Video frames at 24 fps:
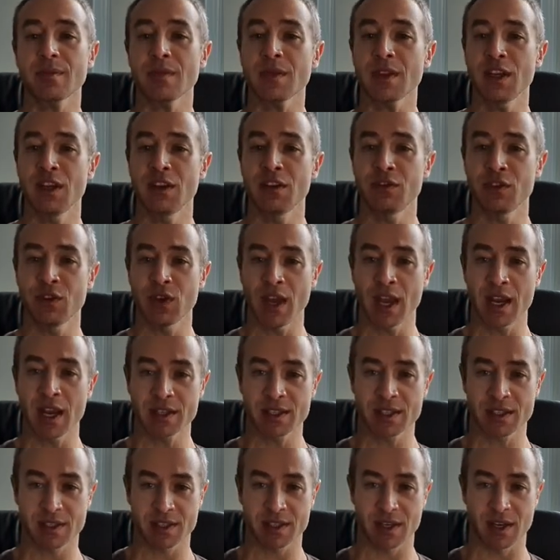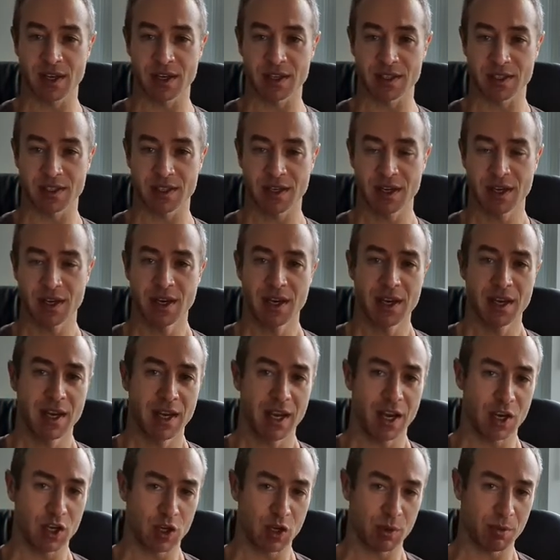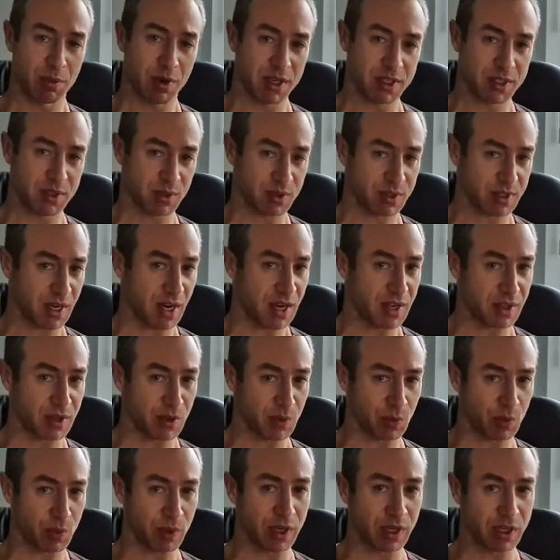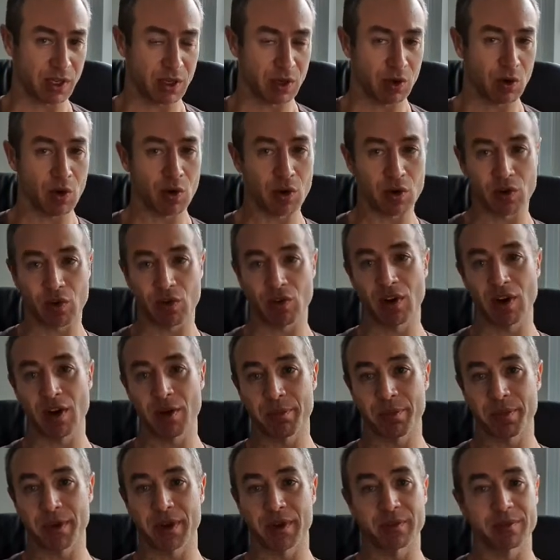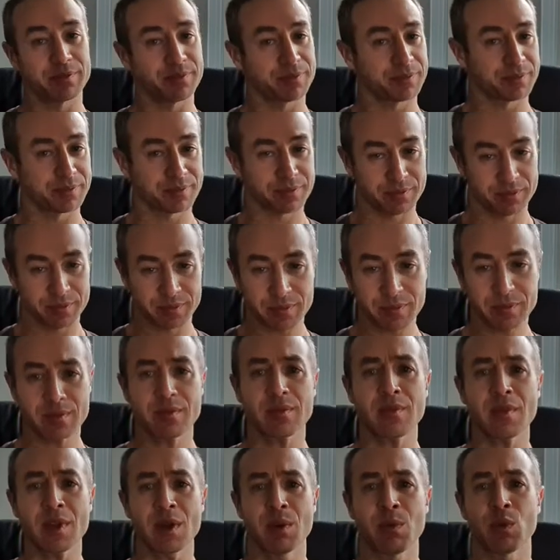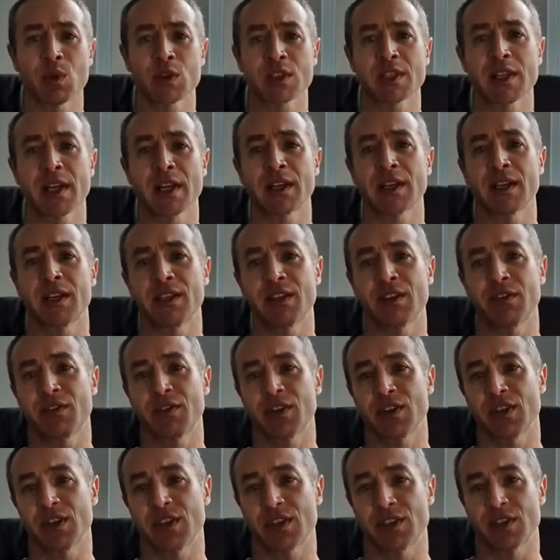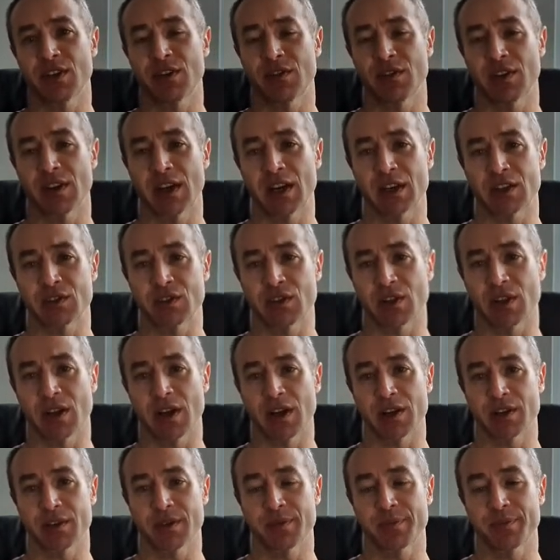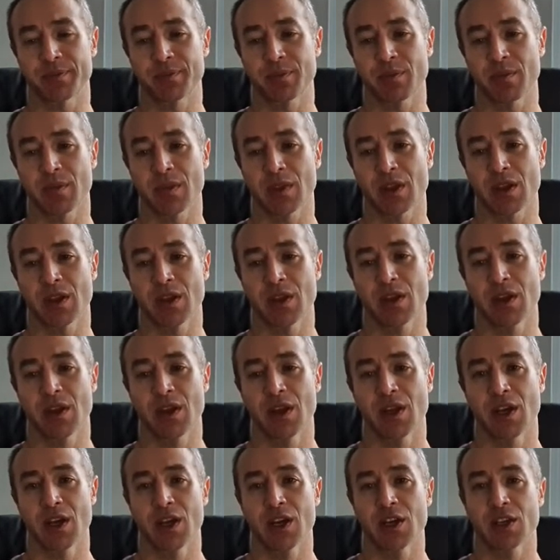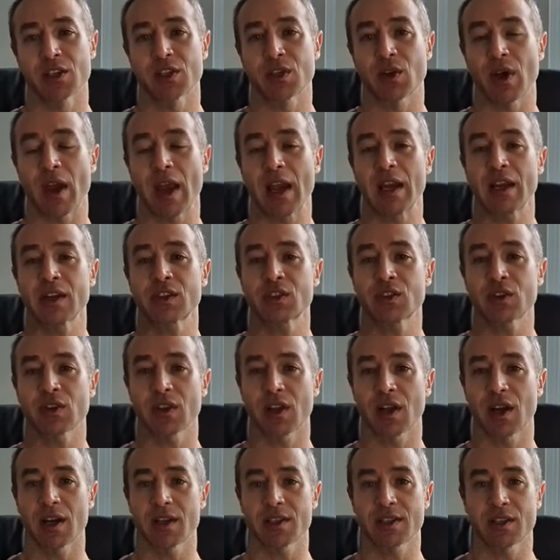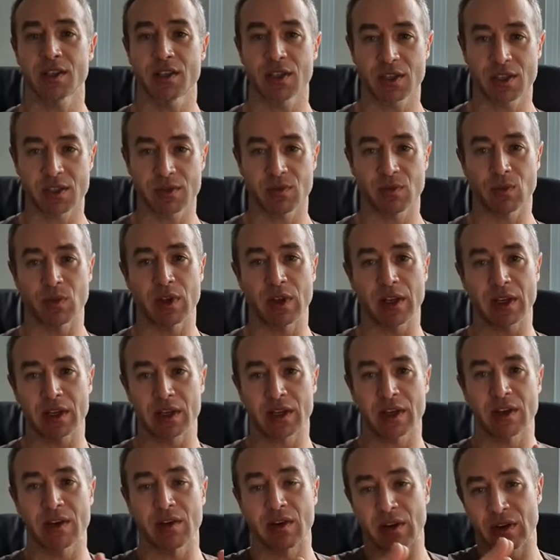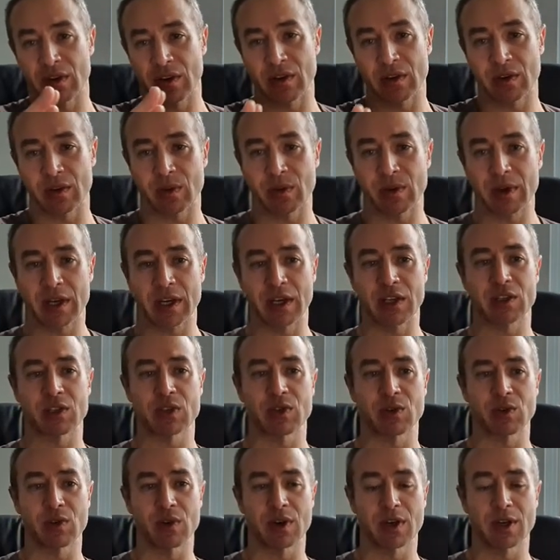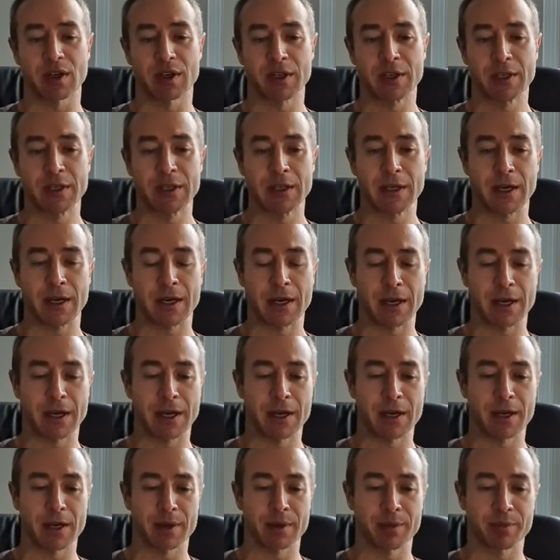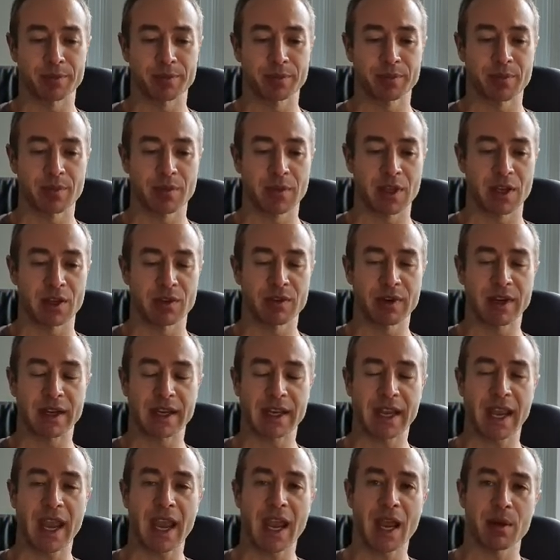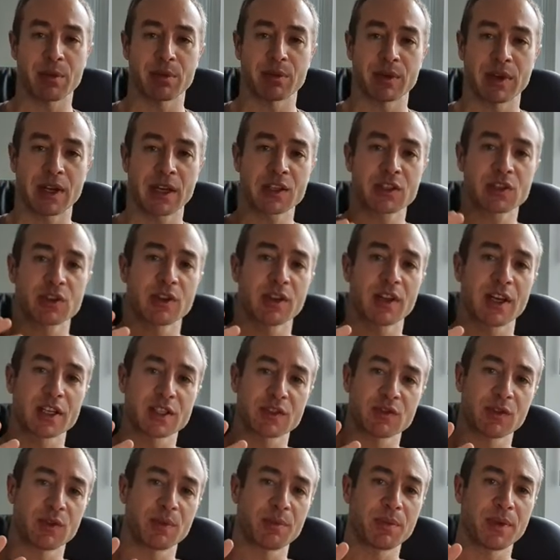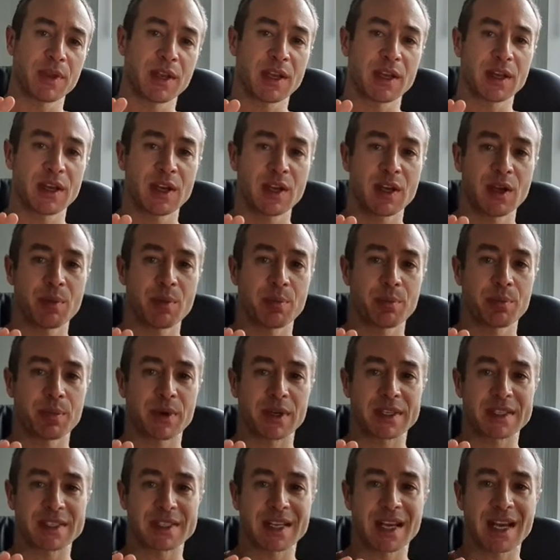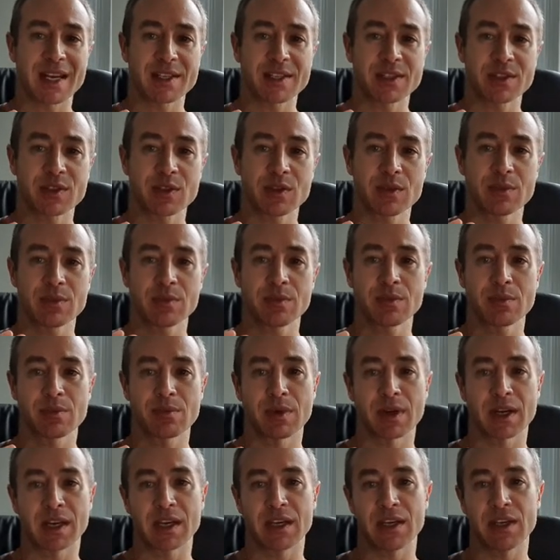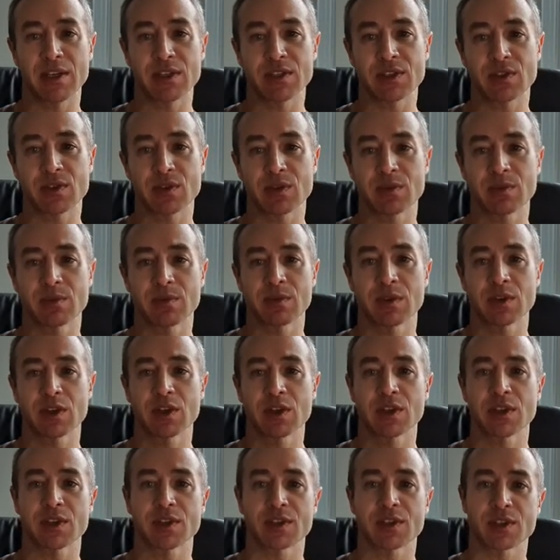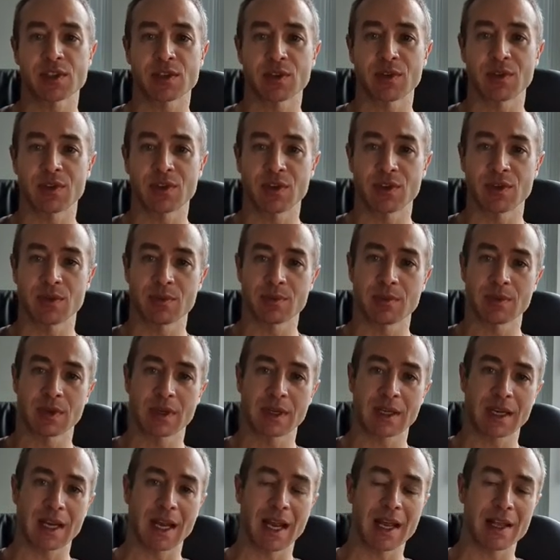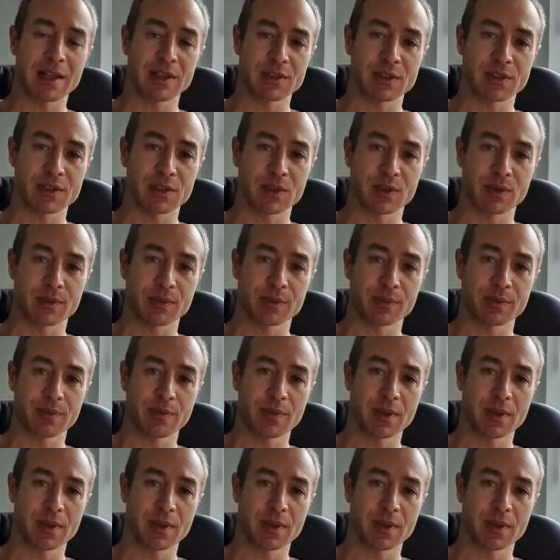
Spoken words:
If you exercise and your muscles are either weak or cramping, most likely deficiency of electrolyte. So electrolytes, I just would like quickly to recap. Electrolytes would be potassium, magnesium, sodium, calcium.